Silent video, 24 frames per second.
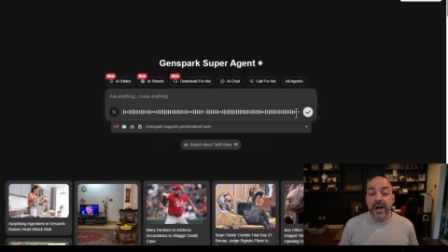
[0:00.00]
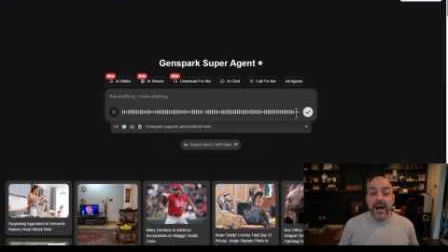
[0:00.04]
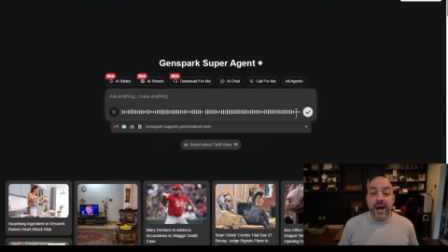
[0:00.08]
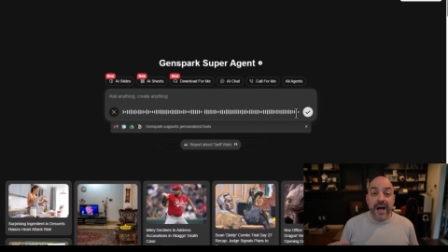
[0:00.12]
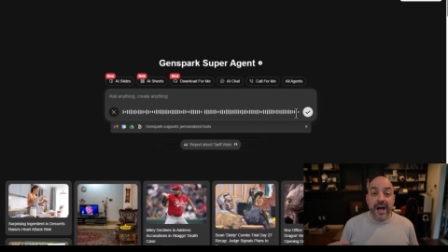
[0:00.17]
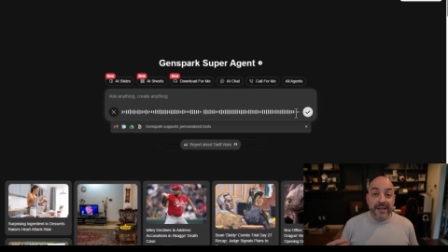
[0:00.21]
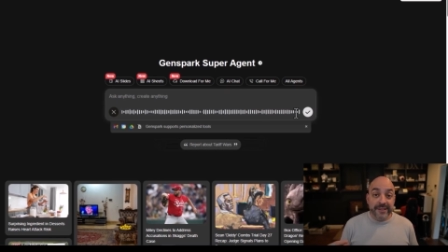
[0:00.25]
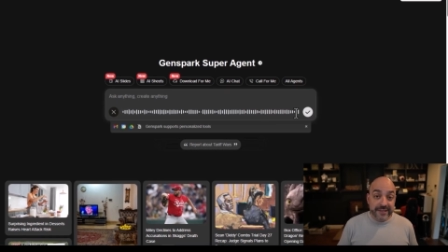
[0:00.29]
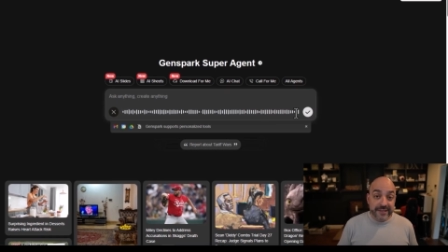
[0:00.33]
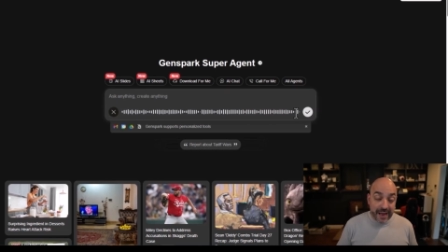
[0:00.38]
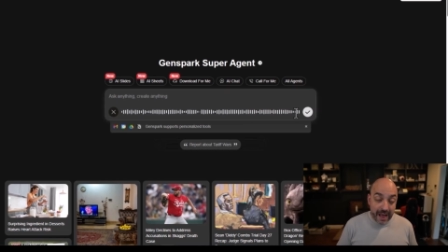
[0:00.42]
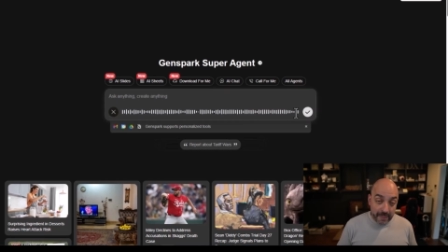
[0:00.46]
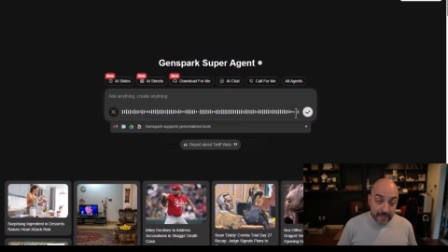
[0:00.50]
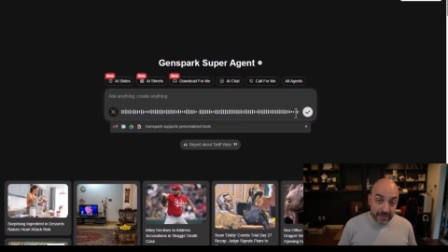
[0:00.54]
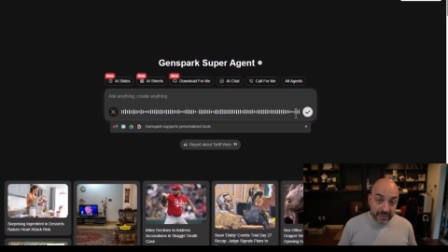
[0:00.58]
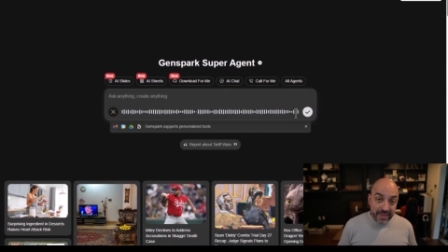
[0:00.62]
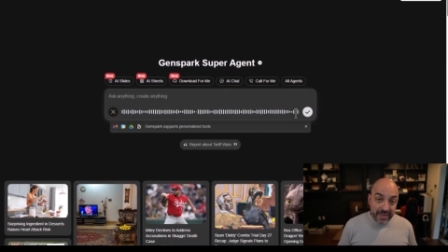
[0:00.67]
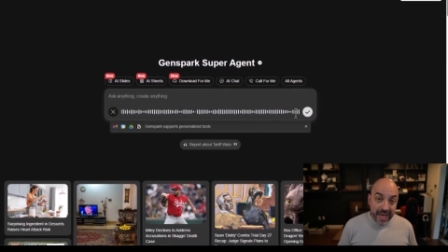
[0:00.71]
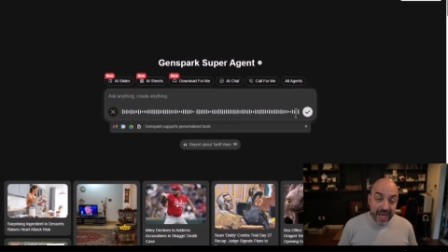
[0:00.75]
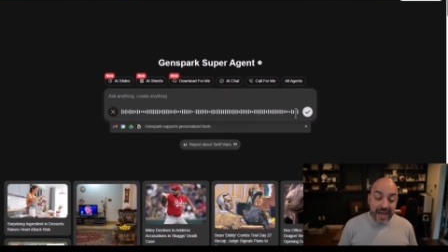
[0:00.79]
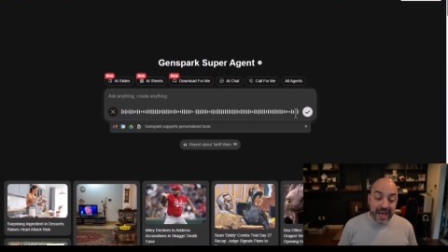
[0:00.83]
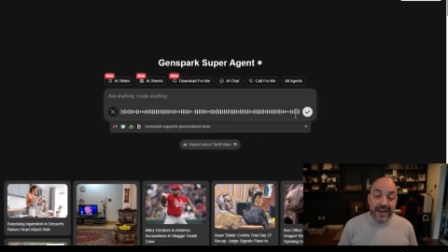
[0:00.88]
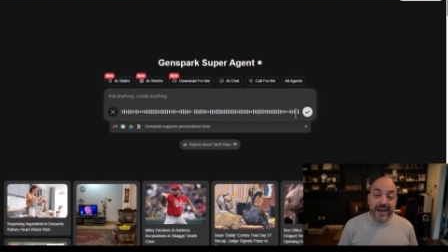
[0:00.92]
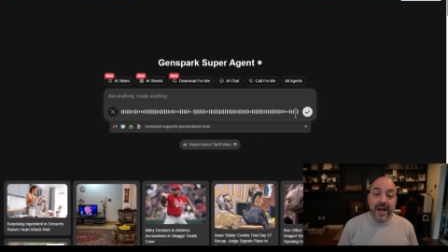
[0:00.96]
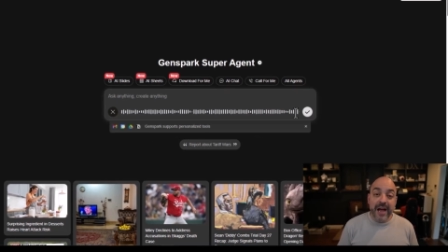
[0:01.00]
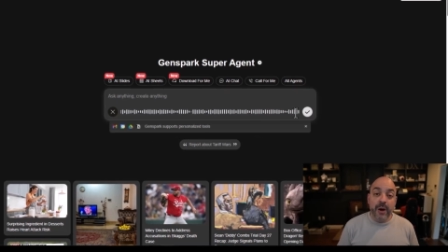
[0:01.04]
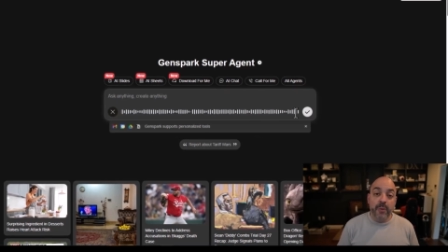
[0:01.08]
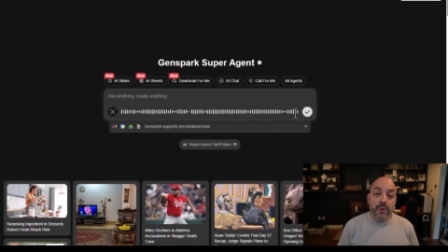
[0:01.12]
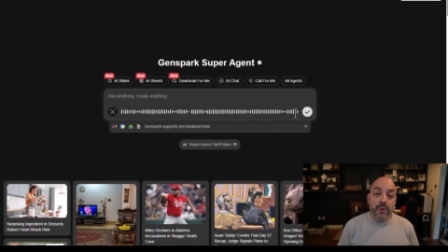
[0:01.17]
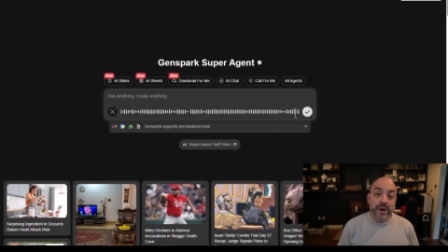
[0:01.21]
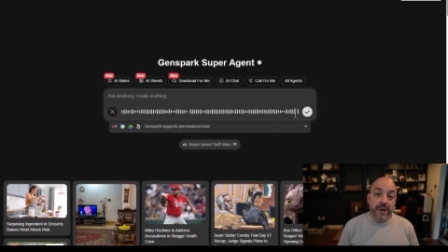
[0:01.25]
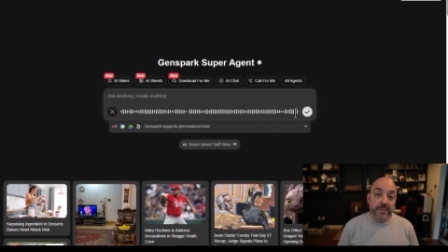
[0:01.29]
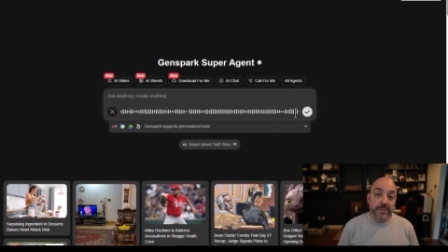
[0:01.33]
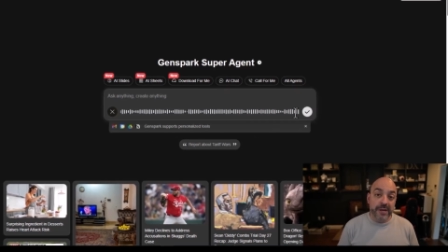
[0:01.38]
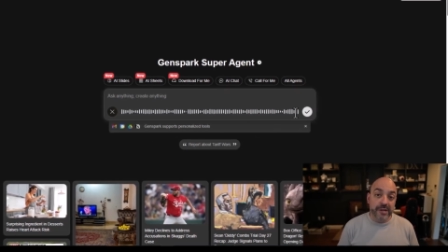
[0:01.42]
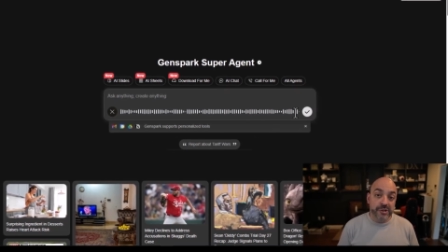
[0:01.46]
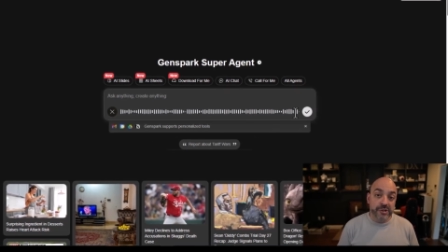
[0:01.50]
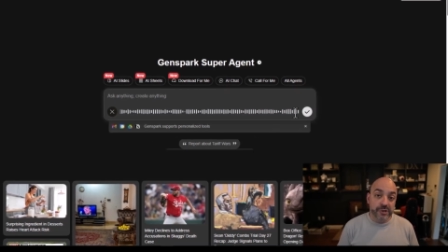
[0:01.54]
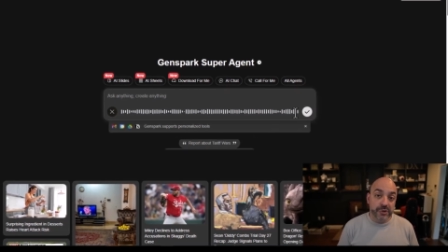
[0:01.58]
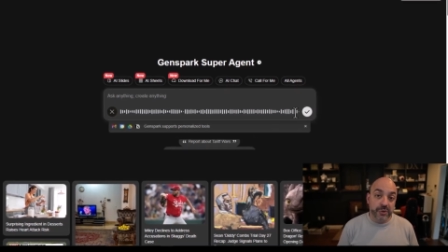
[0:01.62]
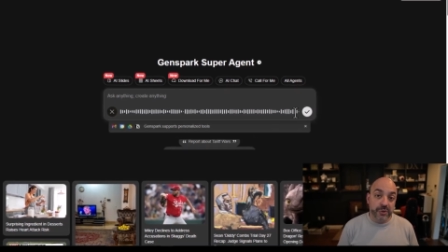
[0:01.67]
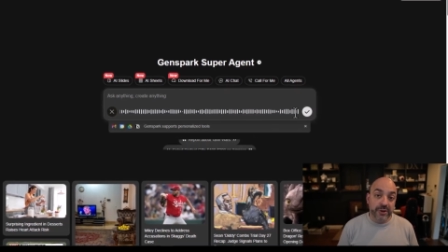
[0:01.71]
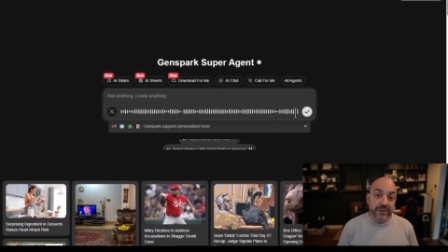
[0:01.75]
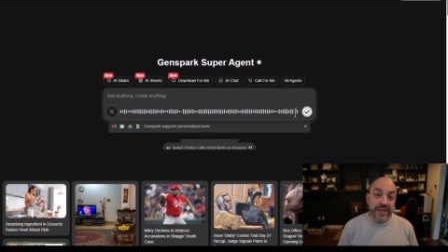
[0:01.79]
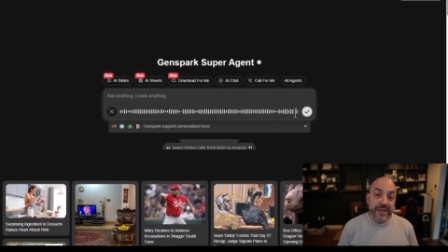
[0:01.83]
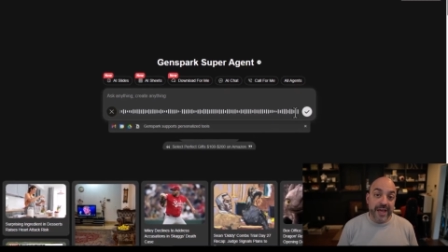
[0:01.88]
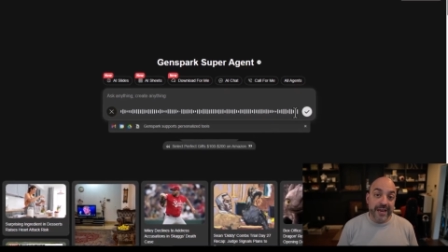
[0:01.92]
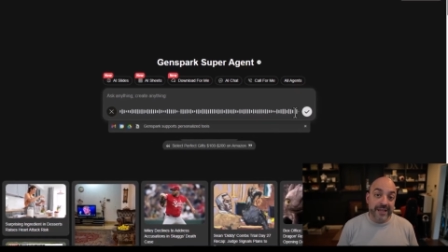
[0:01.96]
On top of that, I want to make sure
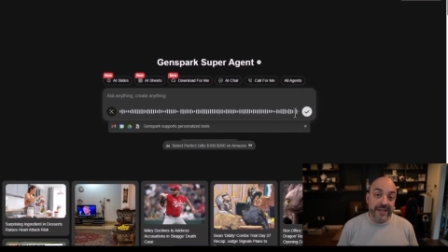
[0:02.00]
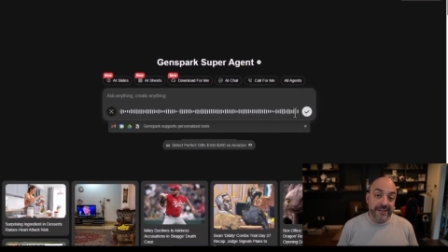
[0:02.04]
that